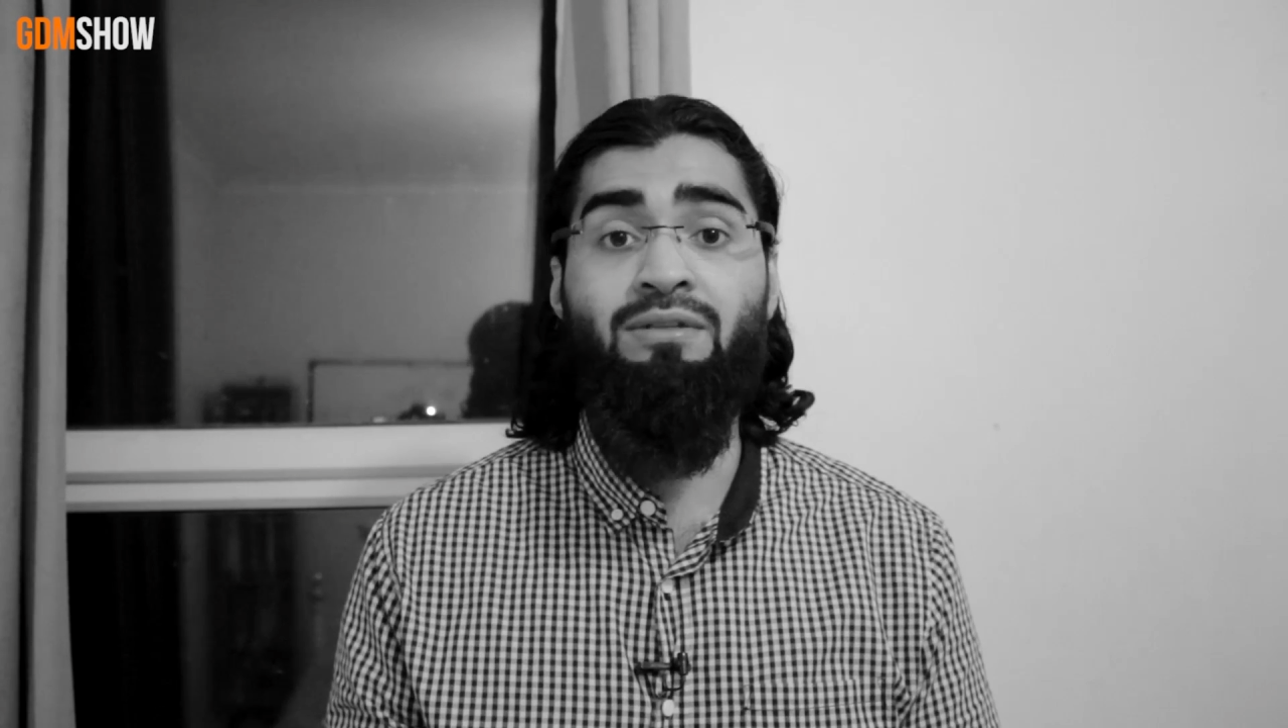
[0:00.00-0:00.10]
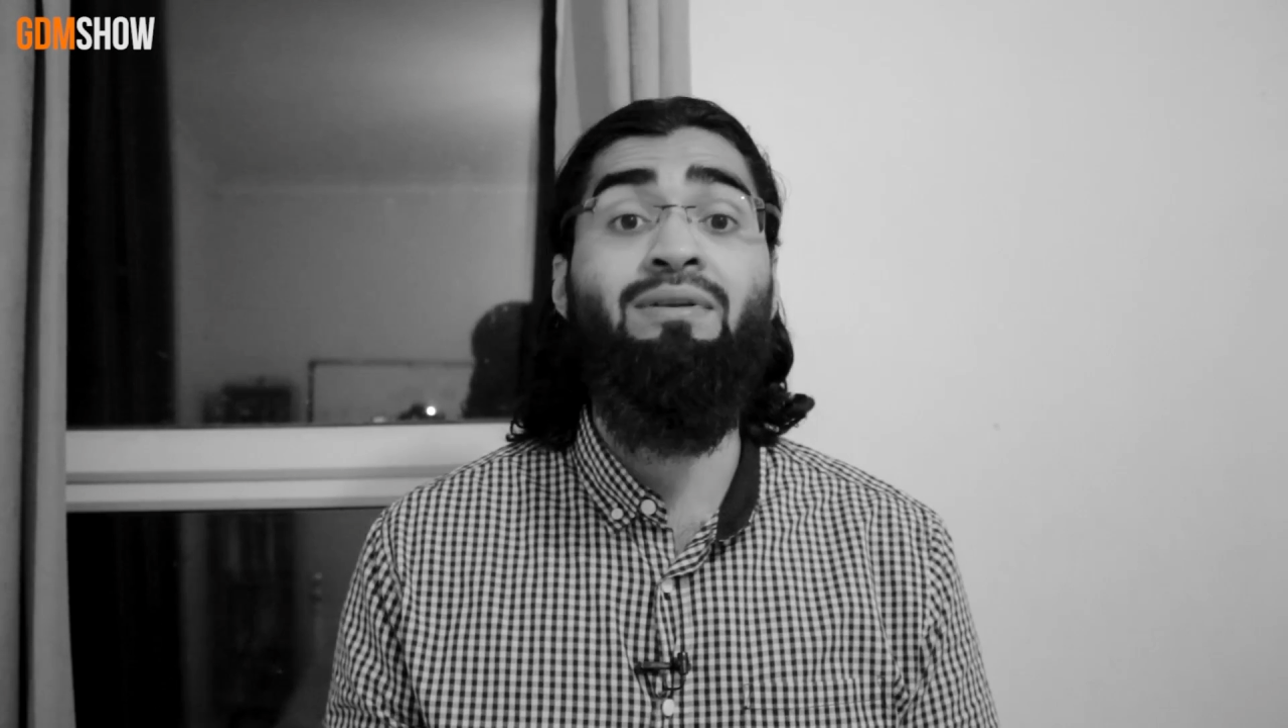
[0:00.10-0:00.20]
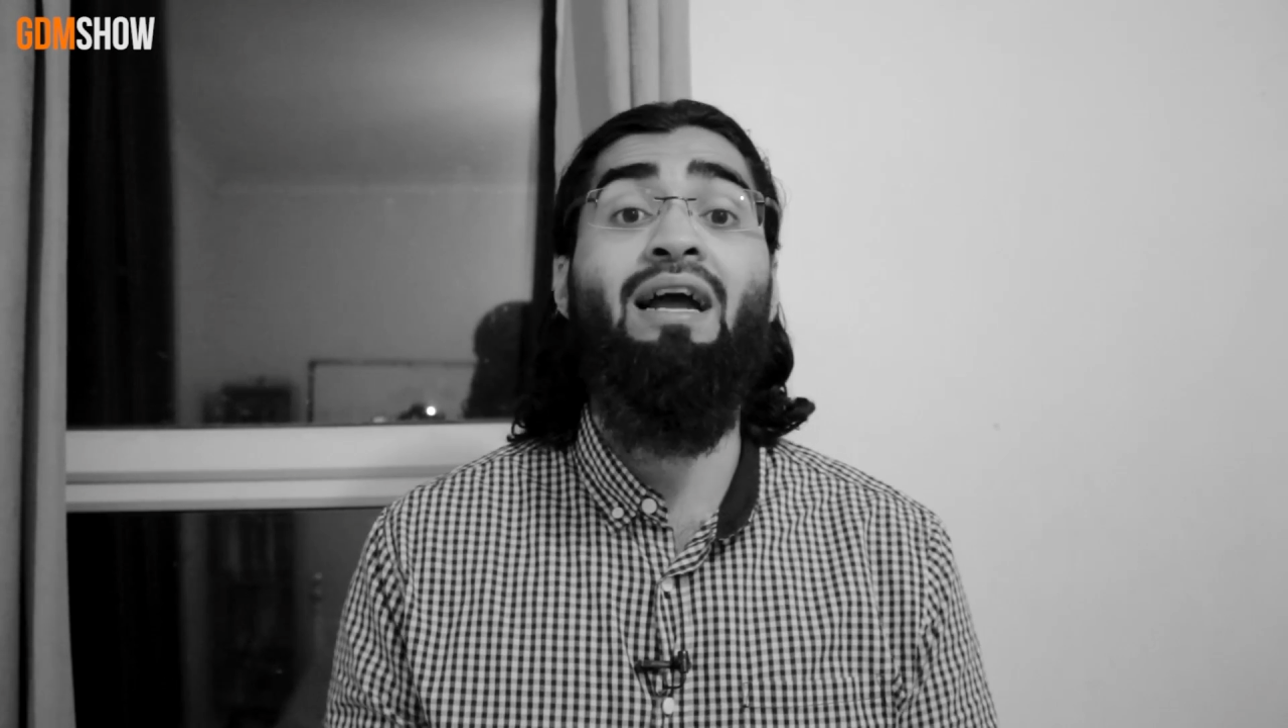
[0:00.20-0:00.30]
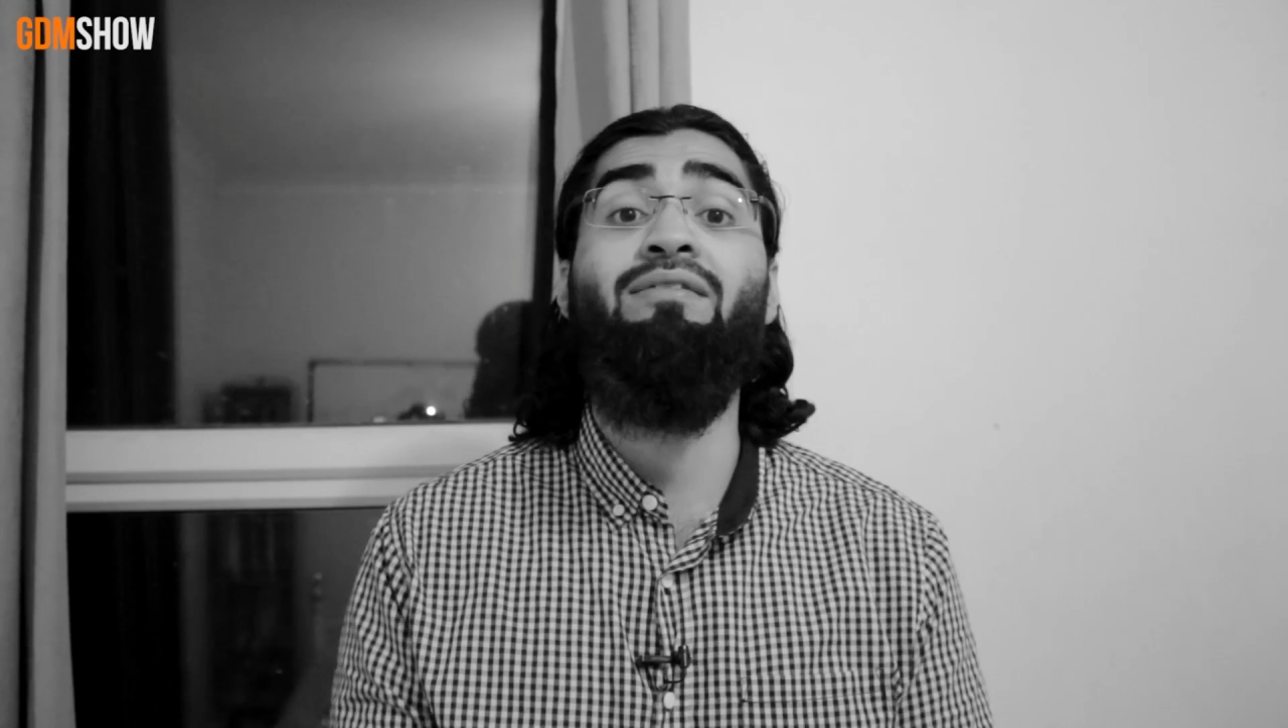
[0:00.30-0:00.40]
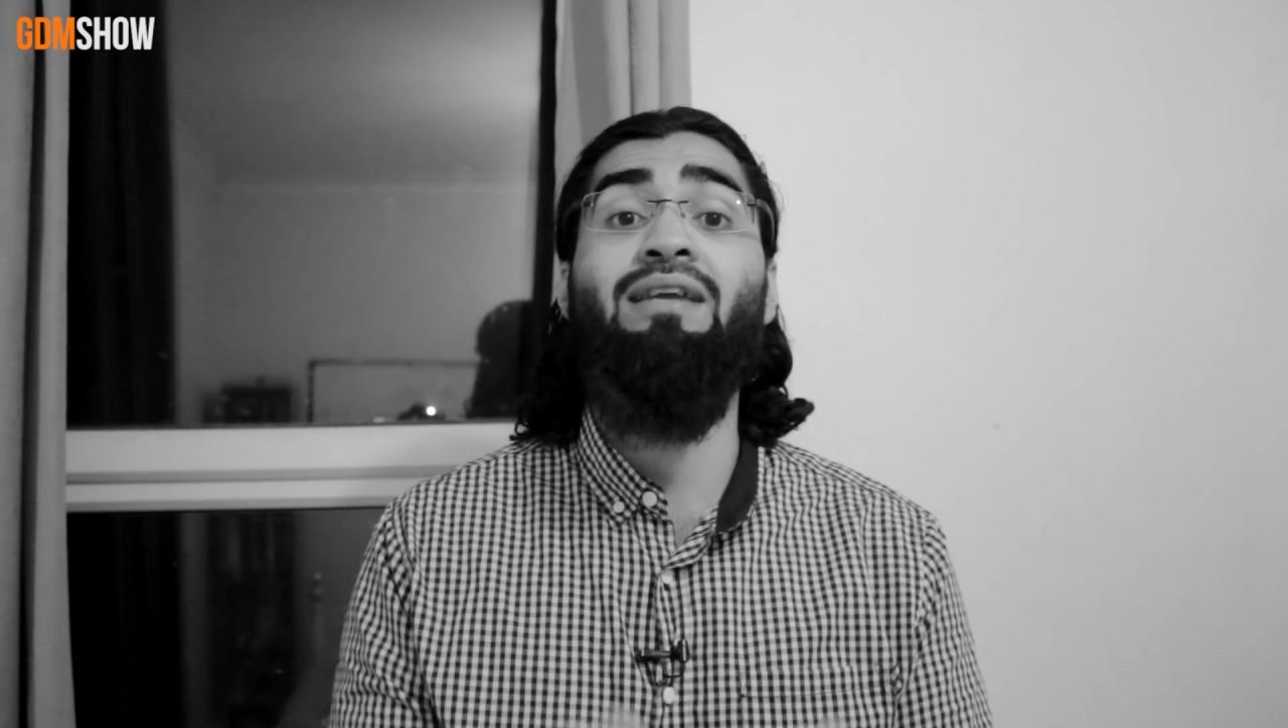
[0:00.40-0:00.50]
to
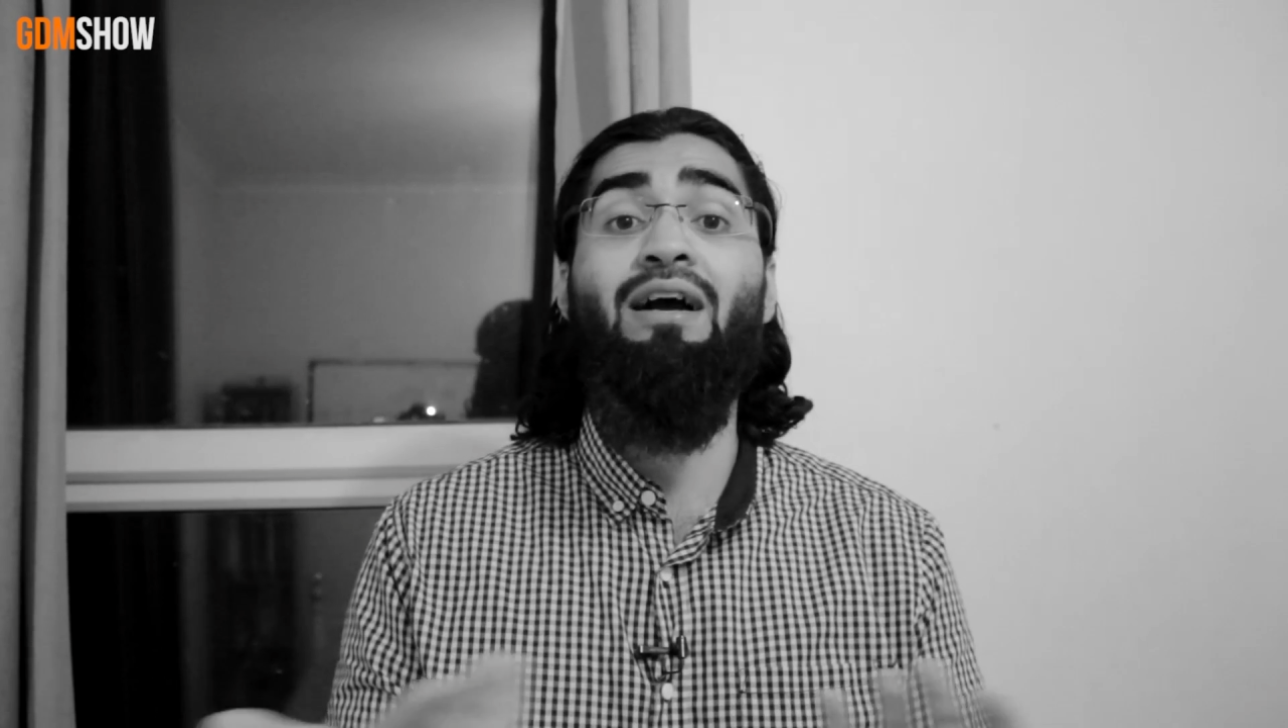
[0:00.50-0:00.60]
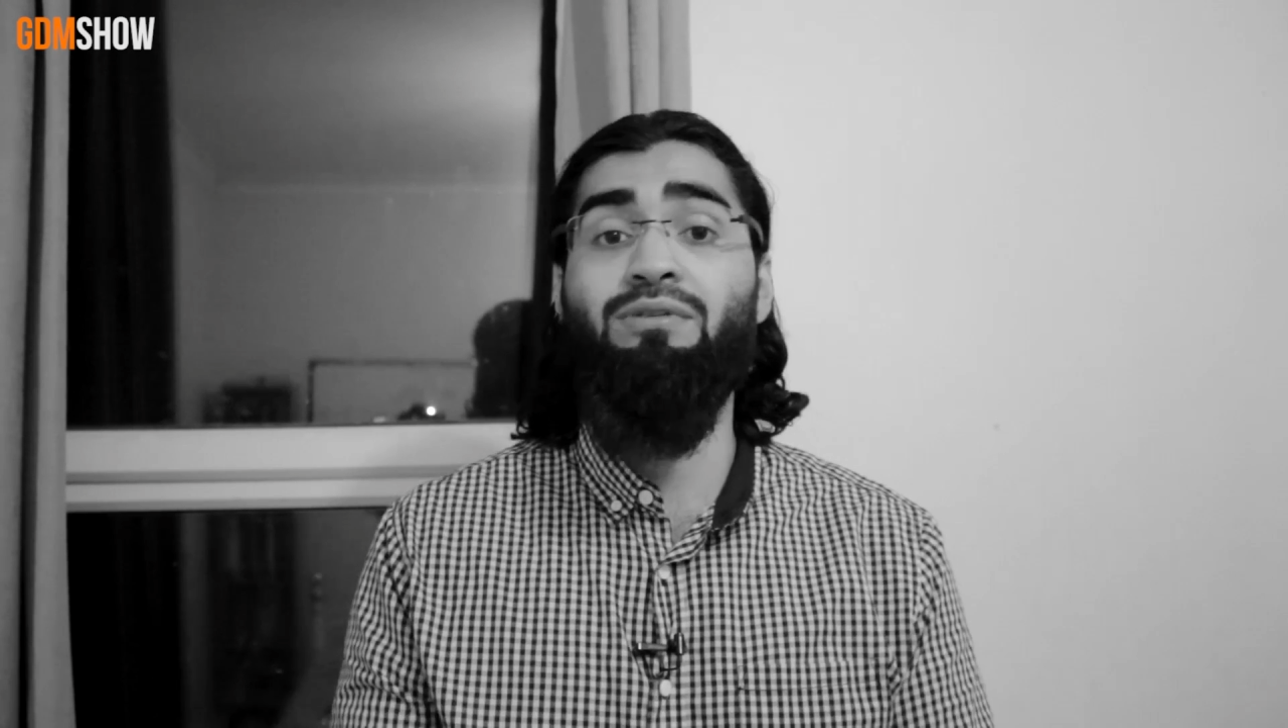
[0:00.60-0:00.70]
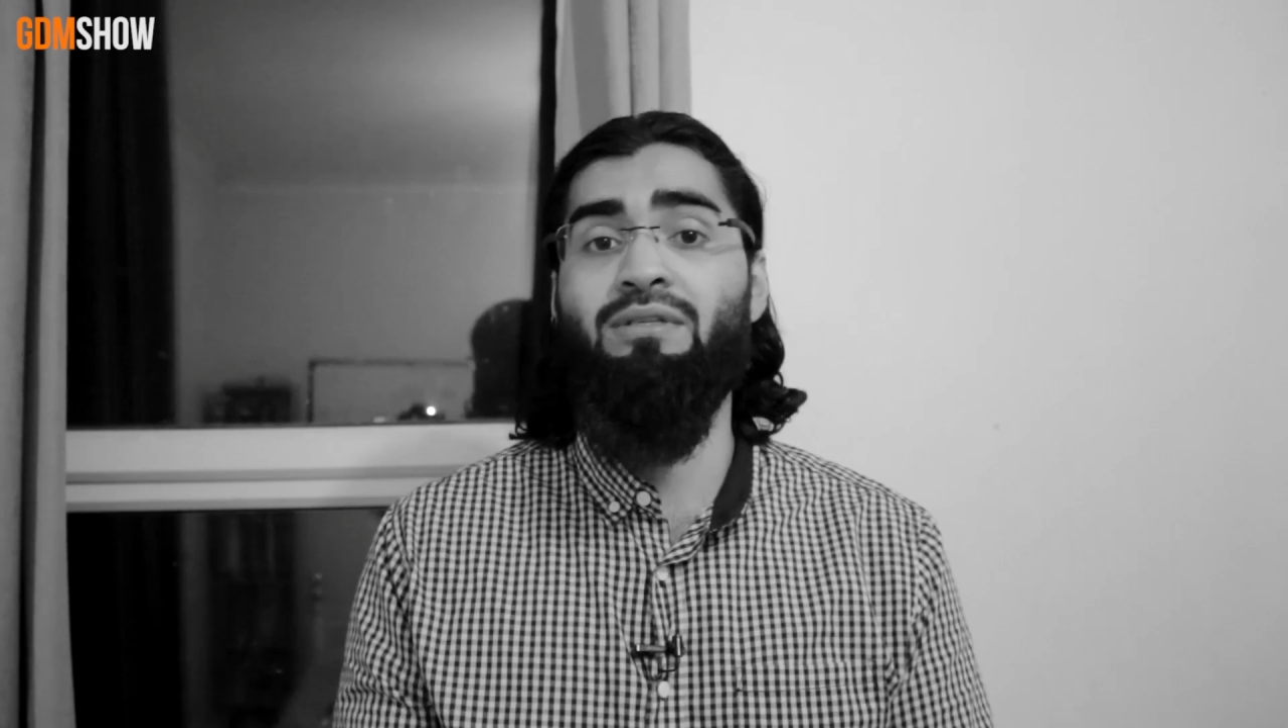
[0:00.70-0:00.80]
carry out